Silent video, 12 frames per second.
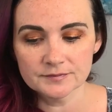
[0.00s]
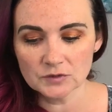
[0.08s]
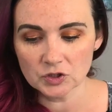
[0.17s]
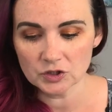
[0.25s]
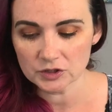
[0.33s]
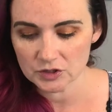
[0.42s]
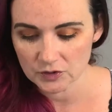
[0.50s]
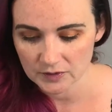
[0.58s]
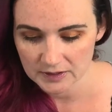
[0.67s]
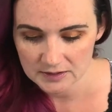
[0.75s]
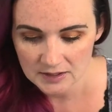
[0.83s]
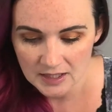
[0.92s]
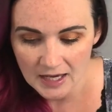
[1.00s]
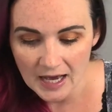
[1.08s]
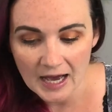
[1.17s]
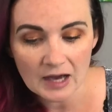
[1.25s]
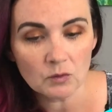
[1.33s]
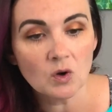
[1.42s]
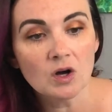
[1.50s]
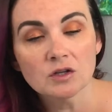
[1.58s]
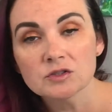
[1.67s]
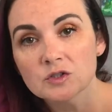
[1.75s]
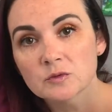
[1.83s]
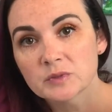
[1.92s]
look to it. I will
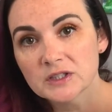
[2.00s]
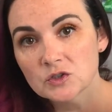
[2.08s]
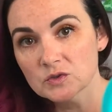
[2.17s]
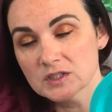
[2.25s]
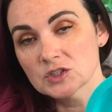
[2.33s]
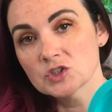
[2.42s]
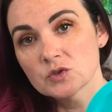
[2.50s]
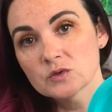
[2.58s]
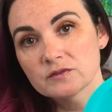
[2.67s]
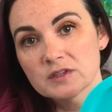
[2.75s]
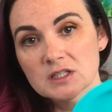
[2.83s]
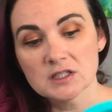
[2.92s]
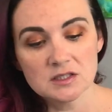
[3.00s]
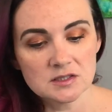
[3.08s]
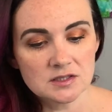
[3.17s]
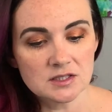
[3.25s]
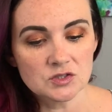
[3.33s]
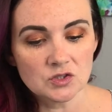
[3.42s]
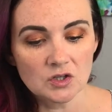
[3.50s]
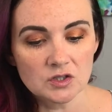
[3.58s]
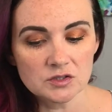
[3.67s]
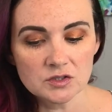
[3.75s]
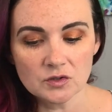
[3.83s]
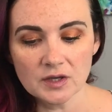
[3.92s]
also be using two of these. These are
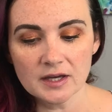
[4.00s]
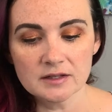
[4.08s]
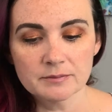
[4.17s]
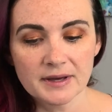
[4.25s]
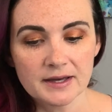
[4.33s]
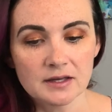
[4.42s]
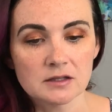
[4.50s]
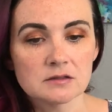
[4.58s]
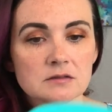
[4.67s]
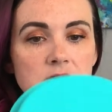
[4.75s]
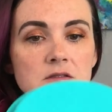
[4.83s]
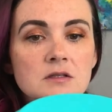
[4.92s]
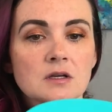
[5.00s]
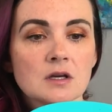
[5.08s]
also cake pans.